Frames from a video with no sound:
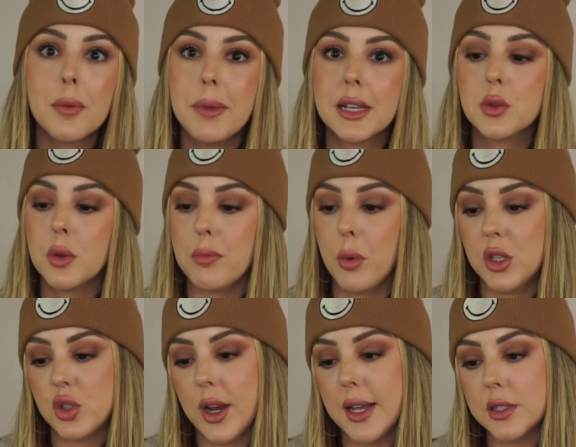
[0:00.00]
mixed with
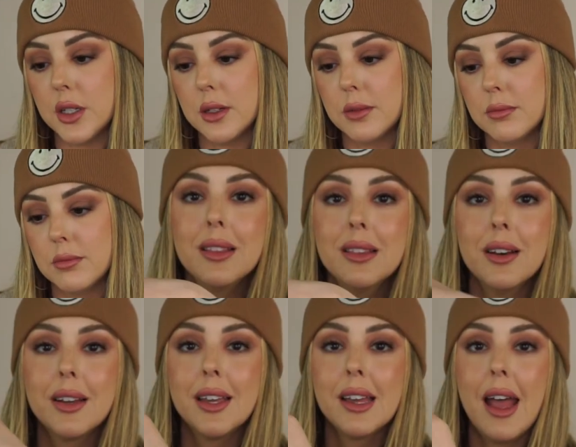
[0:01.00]
moisturizer.
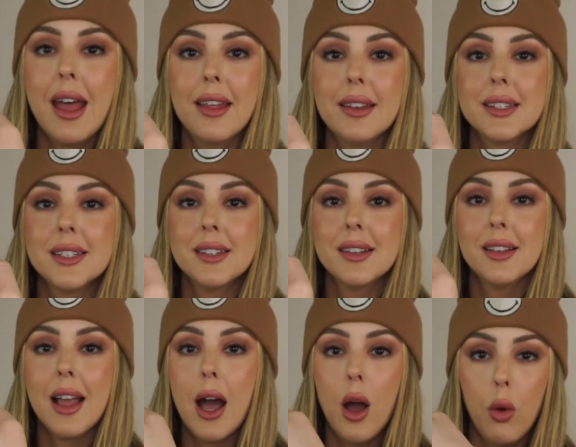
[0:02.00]
Look at
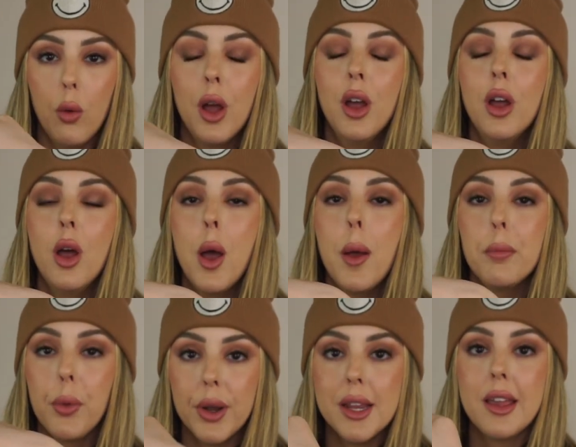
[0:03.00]
how
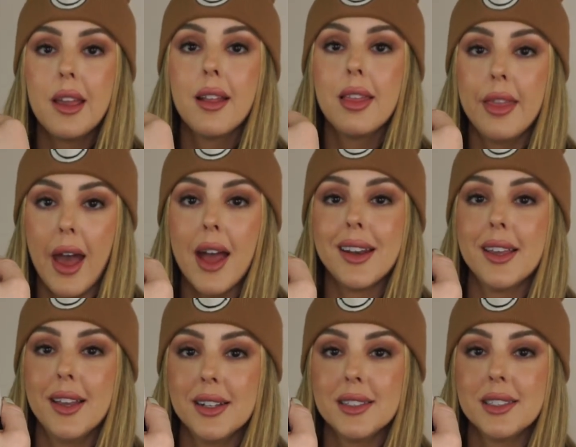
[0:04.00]
pretty that
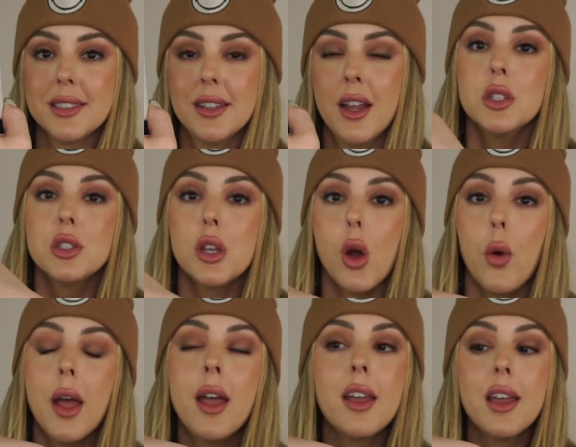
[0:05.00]
is. So
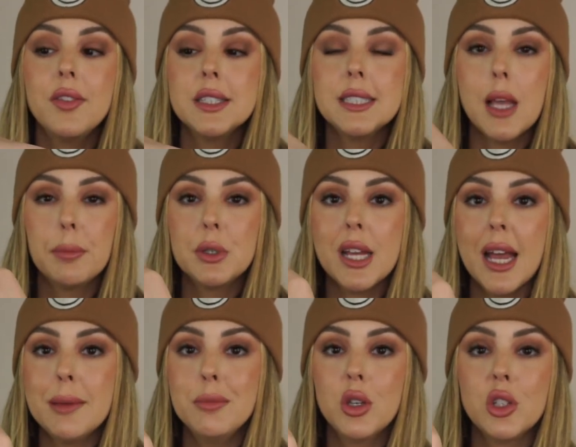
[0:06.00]
if it's
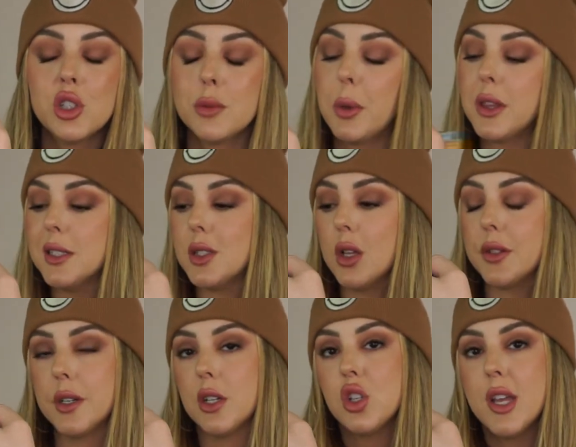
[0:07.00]
summertime, you can just put this all over
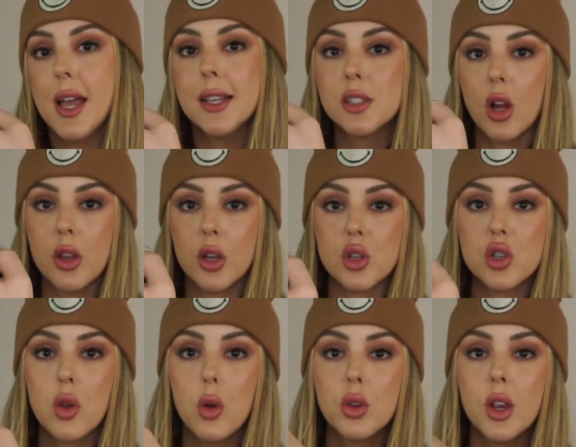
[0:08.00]
your chest, on your
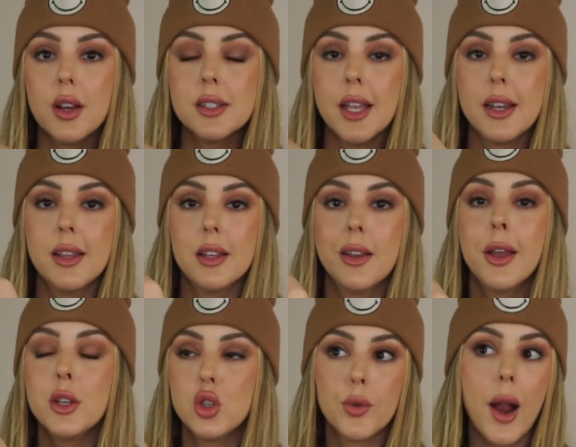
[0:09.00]
shoulders, and it
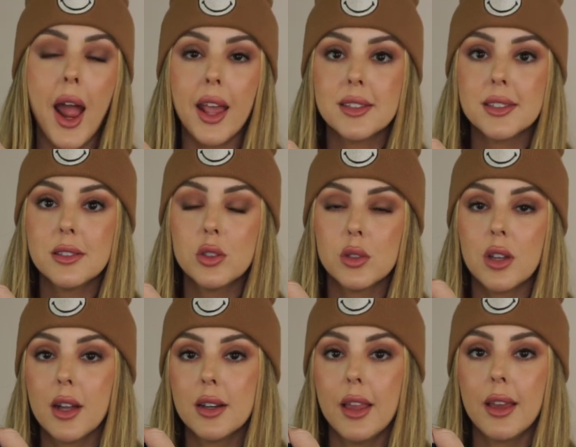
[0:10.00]
dries. So it's
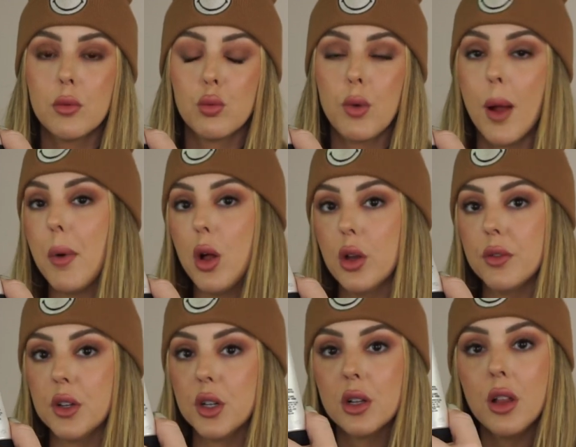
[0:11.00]
not gonna like rub all
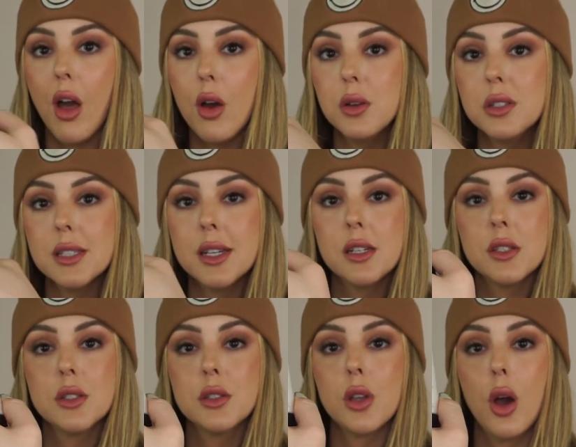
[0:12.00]
over your clothes. It
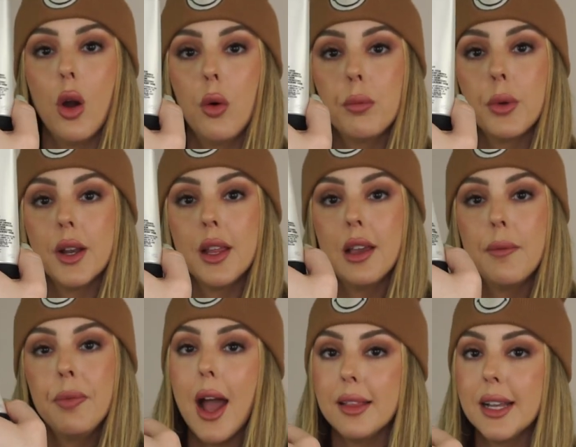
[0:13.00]
is so pretty.
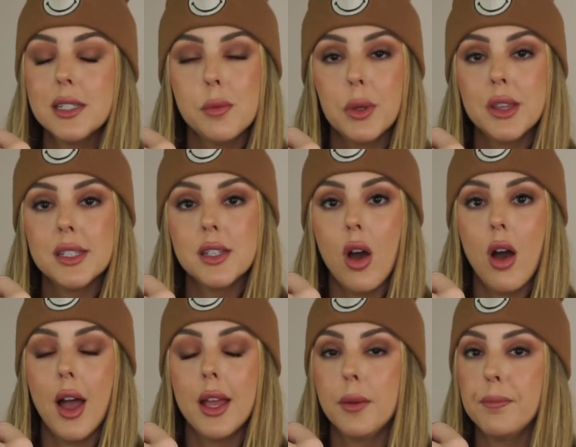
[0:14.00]
I like to put this
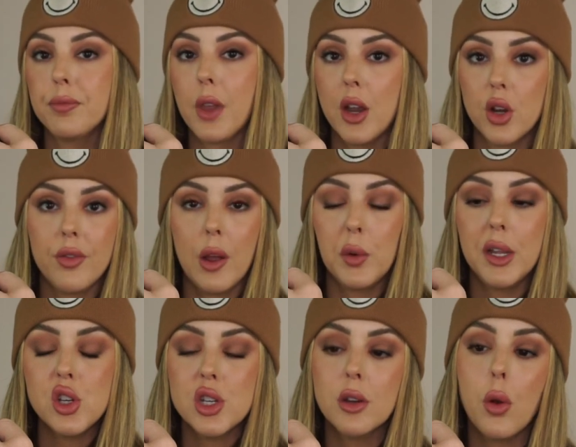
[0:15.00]
on under
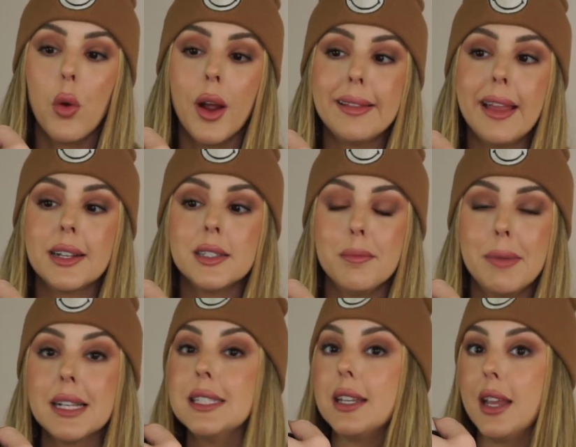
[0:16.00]
foundation, or I like to
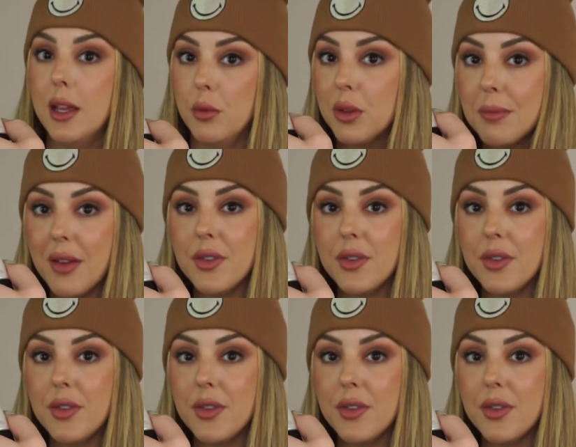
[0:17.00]
mix it in with my